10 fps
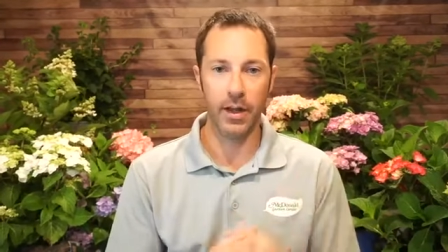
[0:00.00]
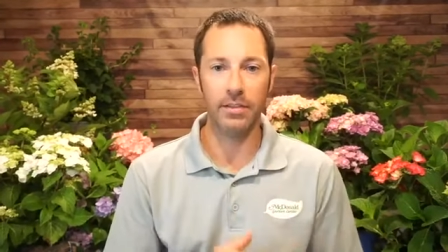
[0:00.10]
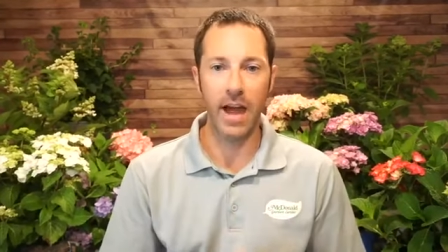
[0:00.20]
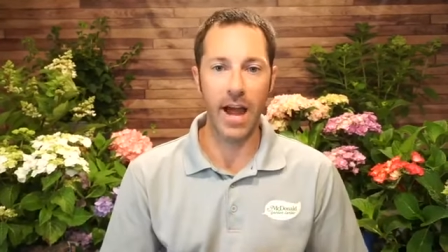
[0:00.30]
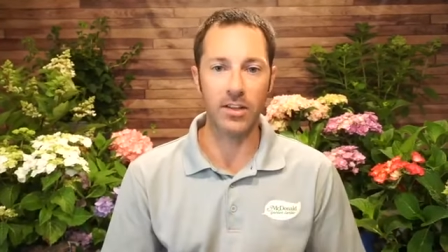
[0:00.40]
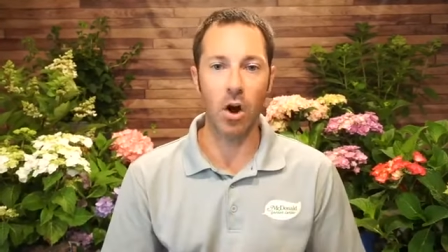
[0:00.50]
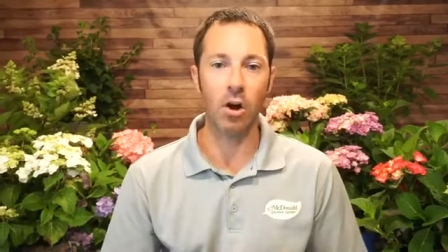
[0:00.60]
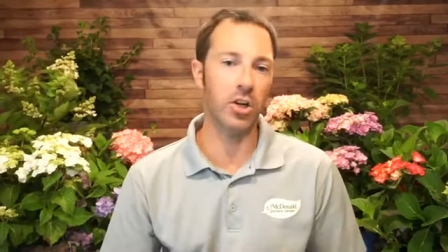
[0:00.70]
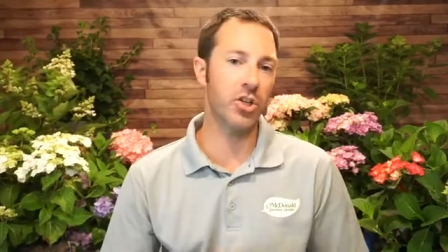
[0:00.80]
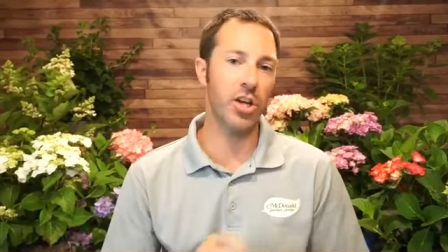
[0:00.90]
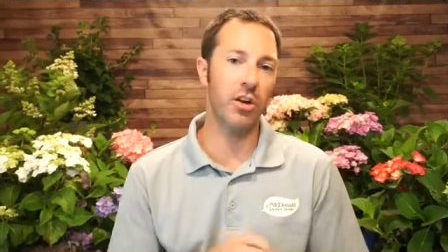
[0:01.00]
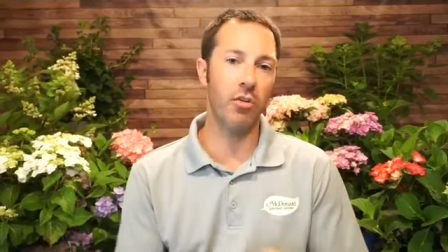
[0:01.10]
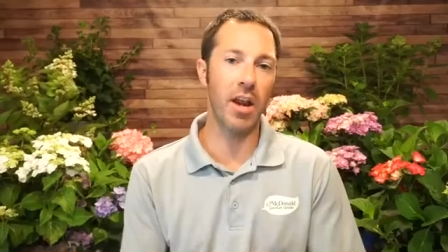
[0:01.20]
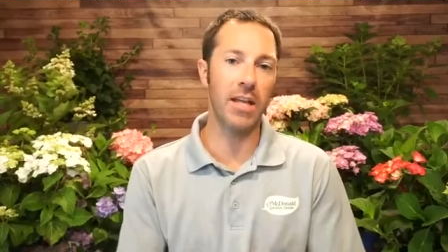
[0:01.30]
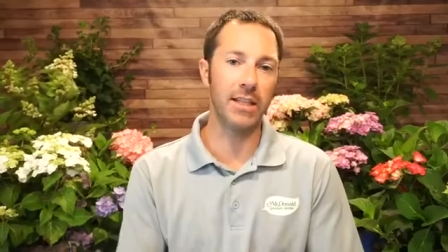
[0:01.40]
that aren't
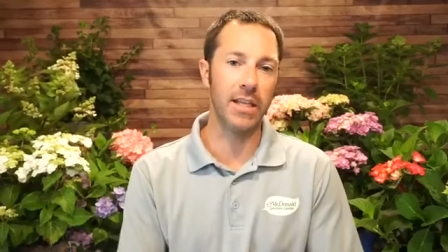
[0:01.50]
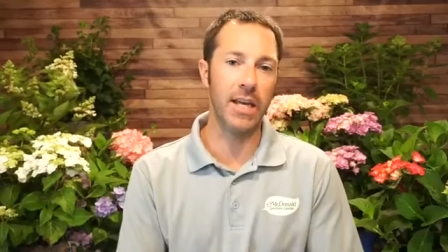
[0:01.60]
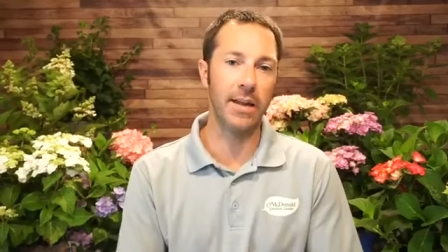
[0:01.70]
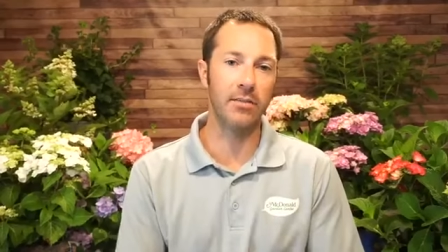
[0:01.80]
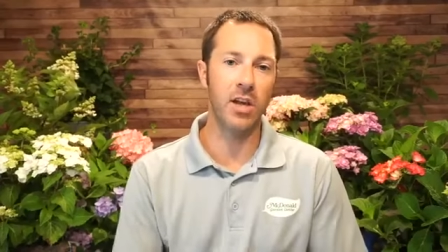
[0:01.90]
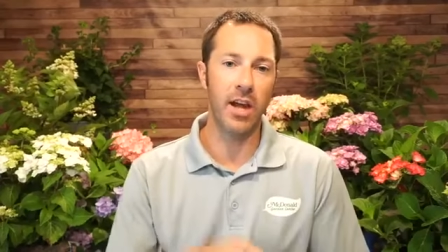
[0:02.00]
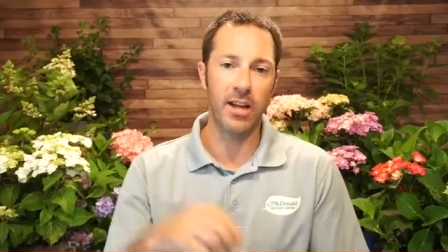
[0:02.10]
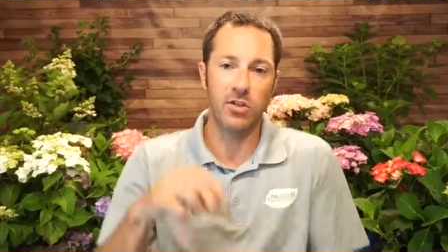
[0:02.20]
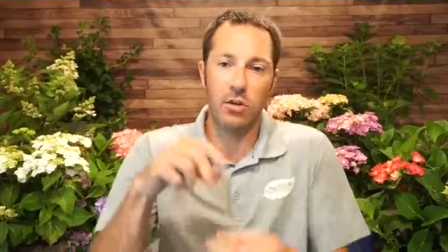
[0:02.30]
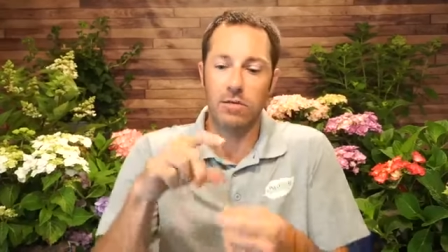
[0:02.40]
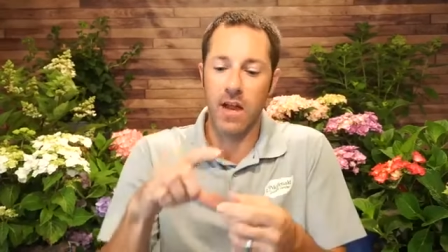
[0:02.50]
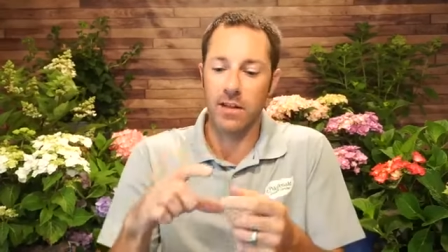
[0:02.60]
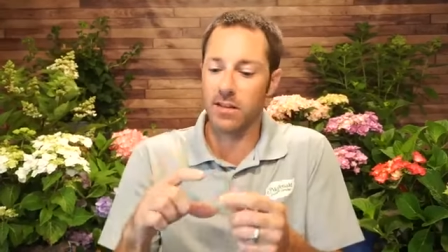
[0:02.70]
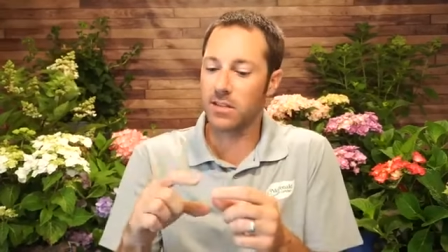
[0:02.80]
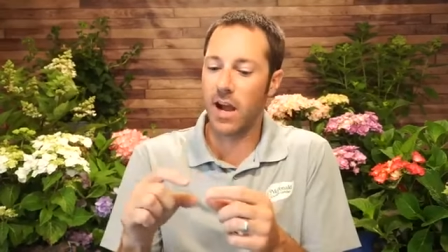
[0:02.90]
generating leaves, and so you've
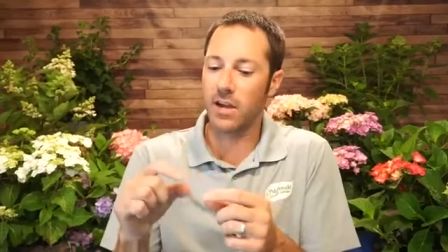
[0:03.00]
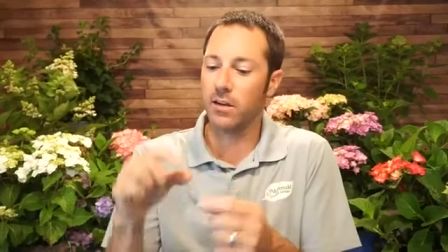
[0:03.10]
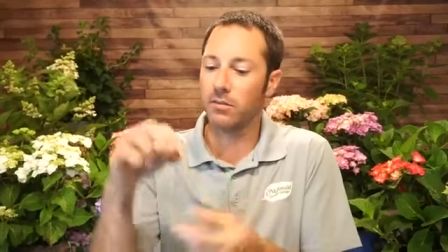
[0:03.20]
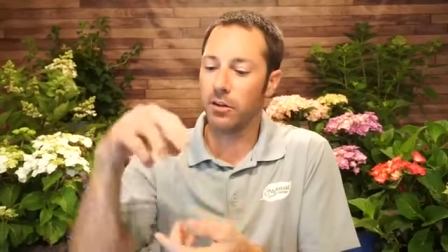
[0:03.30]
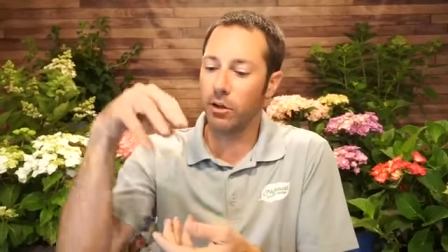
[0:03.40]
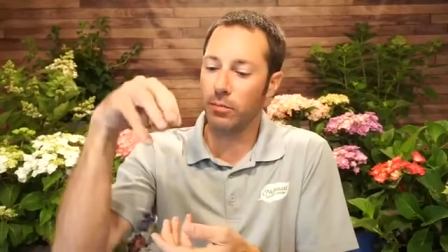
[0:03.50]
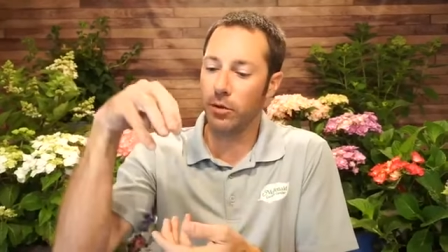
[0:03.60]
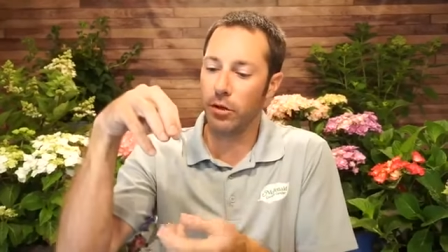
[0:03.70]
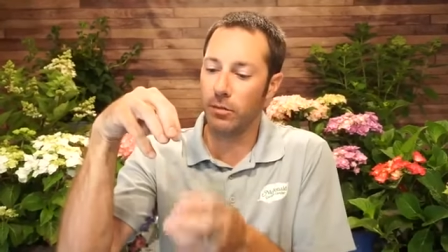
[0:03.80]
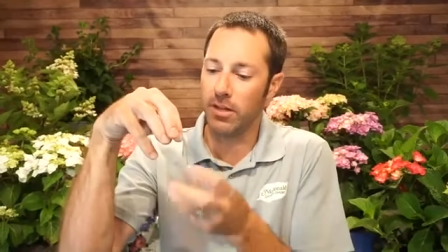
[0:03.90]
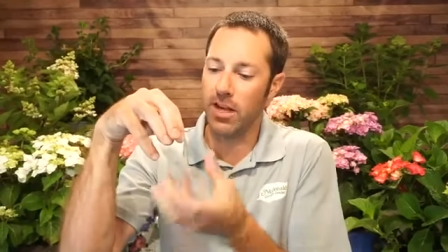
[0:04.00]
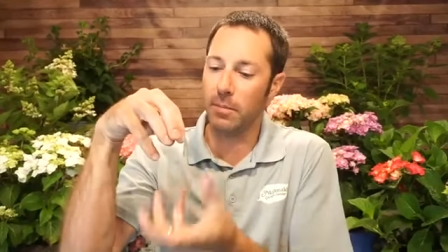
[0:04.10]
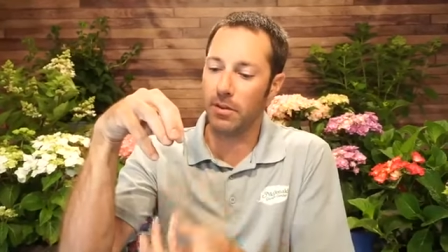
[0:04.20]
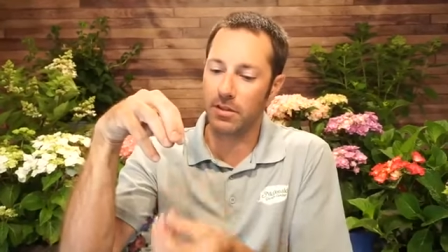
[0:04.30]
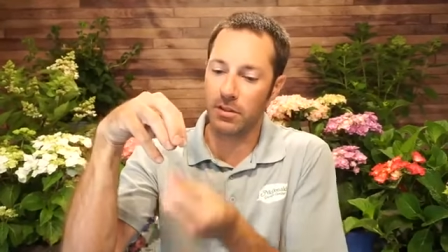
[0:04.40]
got this kind of little bloom on
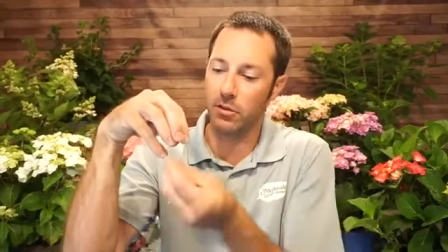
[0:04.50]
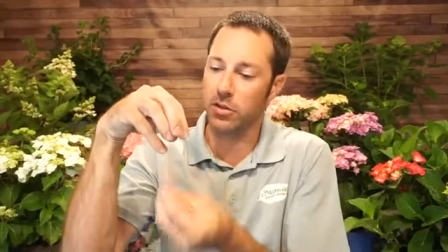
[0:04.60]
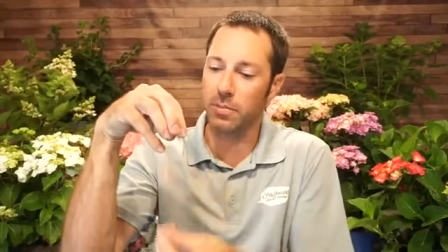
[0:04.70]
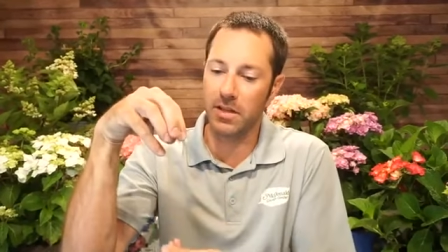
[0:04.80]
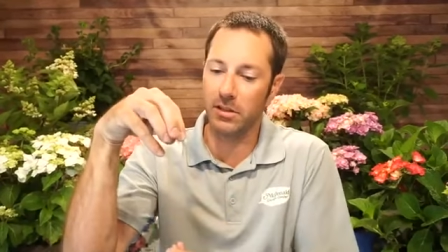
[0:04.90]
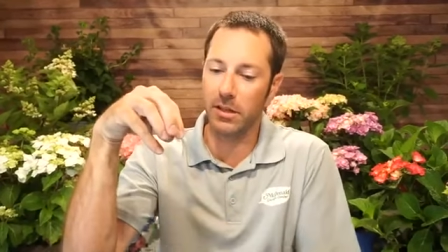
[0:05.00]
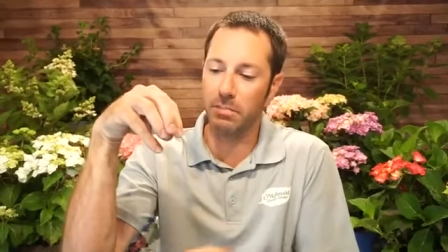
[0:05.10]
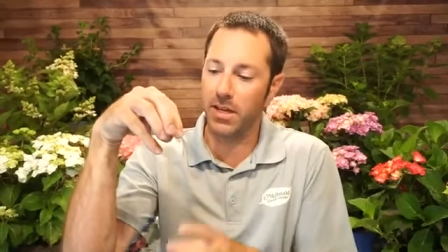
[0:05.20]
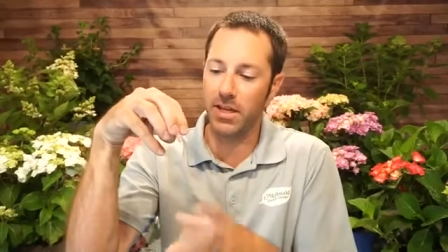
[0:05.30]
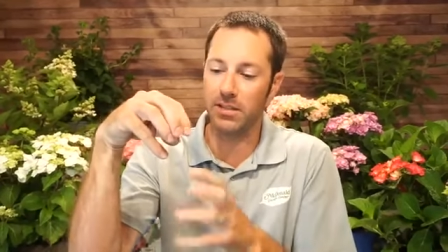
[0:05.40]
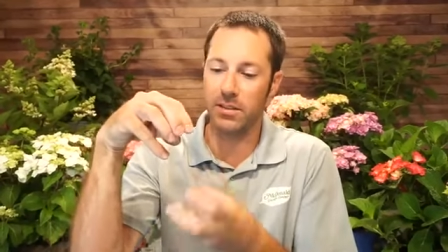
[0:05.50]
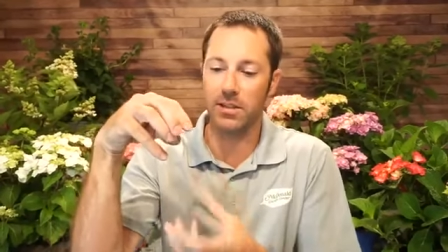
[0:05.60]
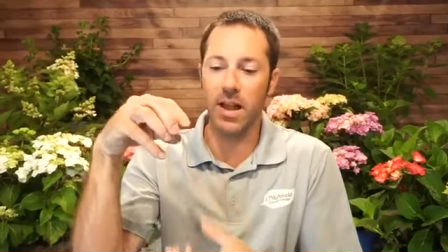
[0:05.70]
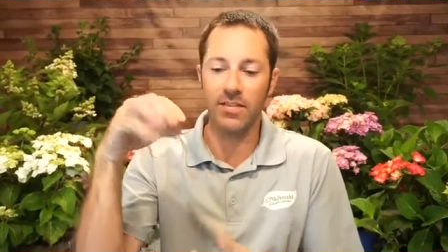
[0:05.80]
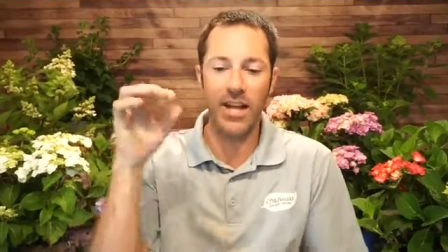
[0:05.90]
top of this little spindly piece,
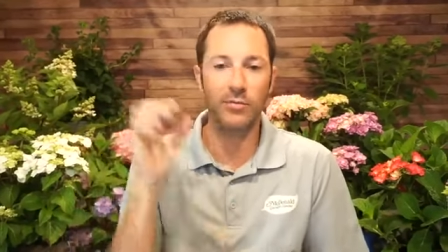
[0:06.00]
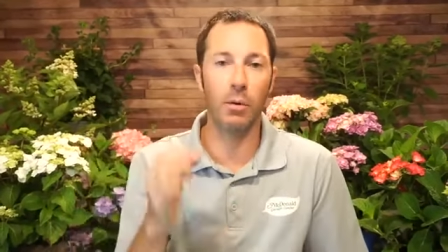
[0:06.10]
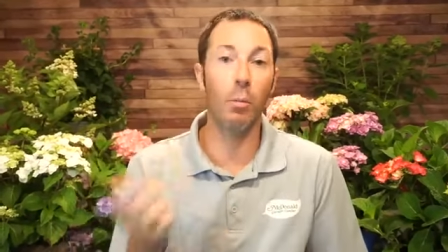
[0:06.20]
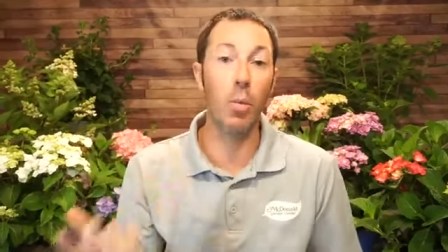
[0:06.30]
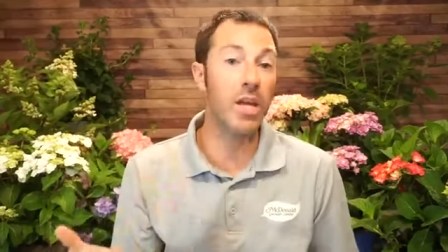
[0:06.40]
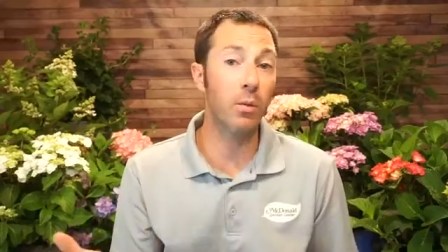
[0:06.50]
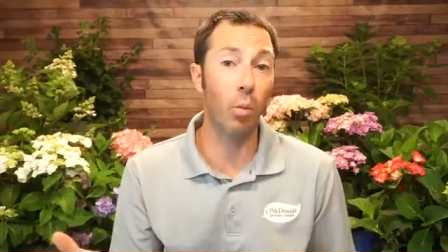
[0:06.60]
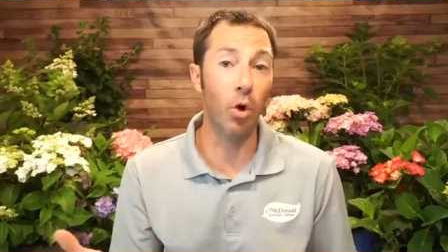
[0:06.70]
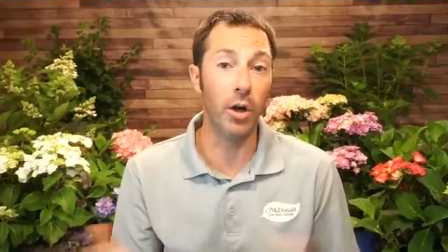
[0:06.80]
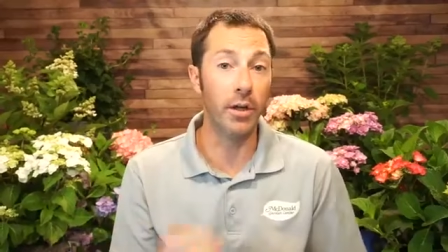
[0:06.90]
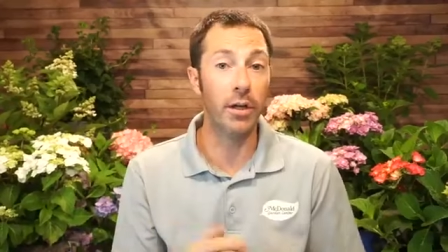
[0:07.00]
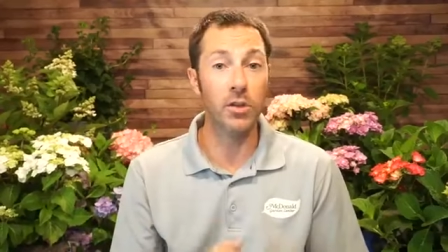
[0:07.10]
and that's from weak wood.